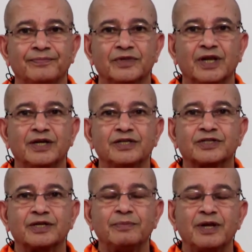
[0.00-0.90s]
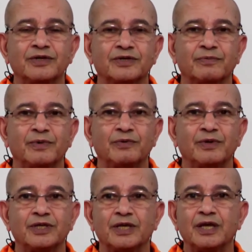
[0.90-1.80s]
The discrimination
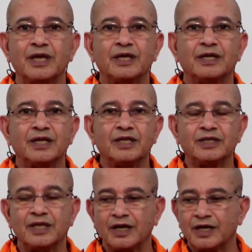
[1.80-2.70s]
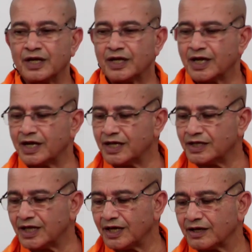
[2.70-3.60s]
between the nitya.
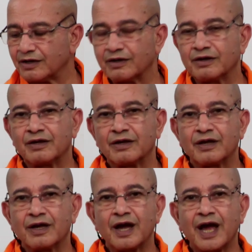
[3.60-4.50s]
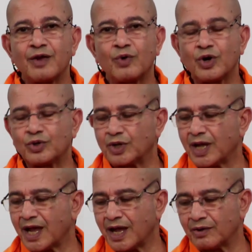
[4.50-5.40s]
Anything I want to
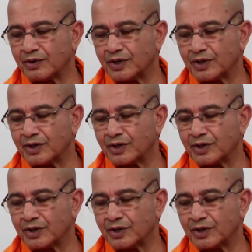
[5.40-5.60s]
have.